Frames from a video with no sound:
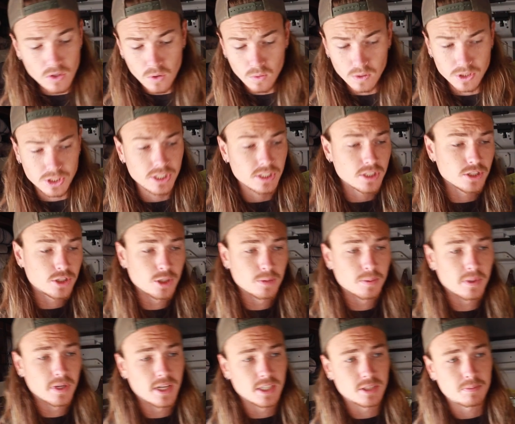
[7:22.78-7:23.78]
which is a
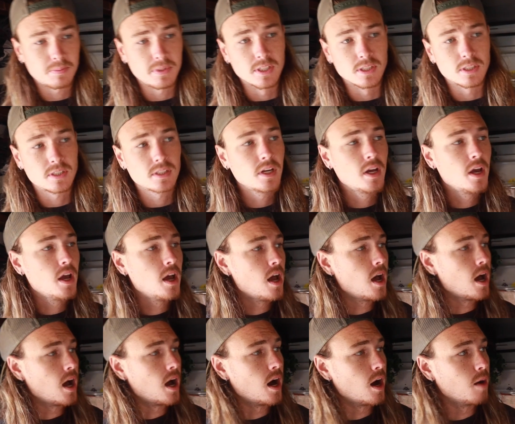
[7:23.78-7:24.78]
super nice piece.
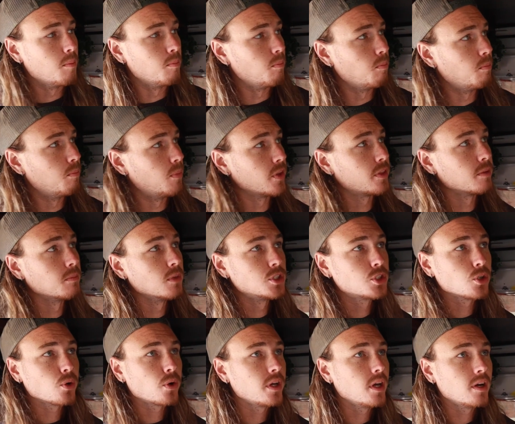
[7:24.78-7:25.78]
But the
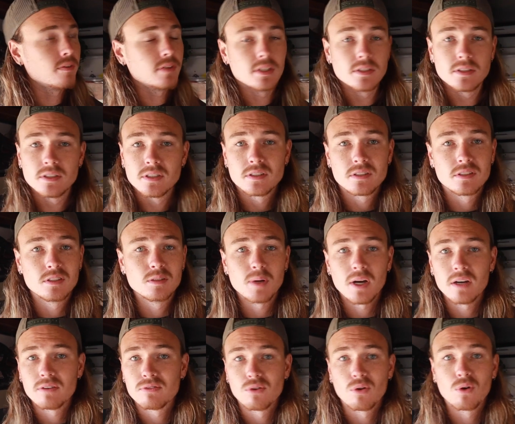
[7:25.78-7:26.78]
majority of it is just
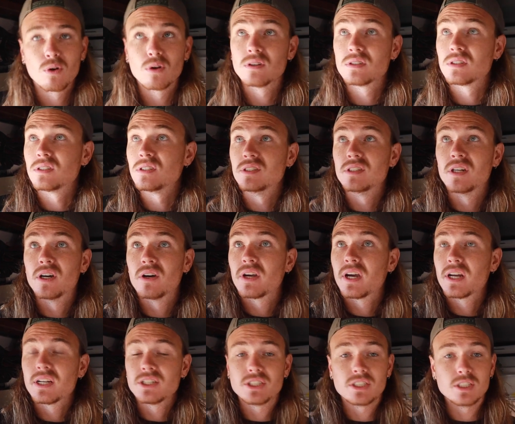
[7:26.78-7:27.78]
2x4s and, you know,
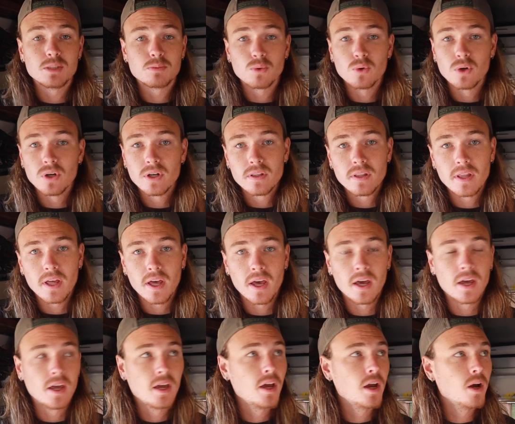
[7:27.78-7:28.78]
kind of cheap wood
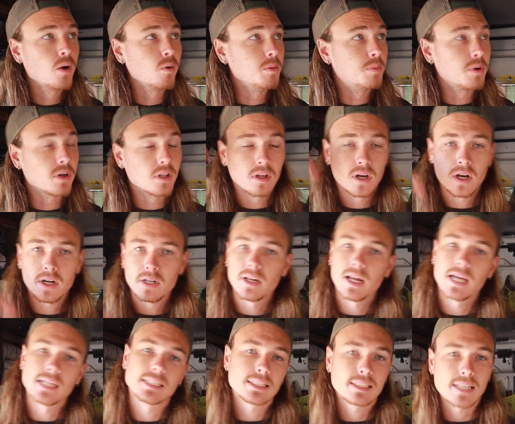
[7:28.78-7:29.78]
that we put a lot of
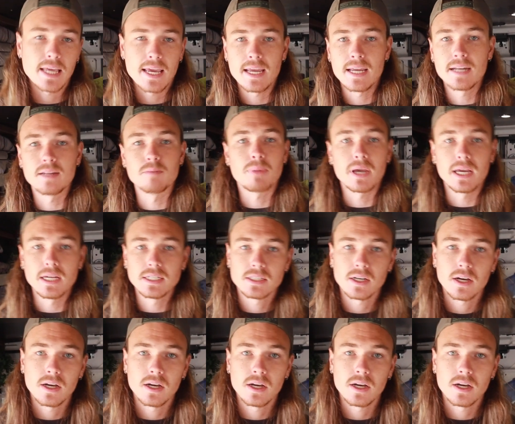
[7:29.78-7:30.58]
nice stain and paint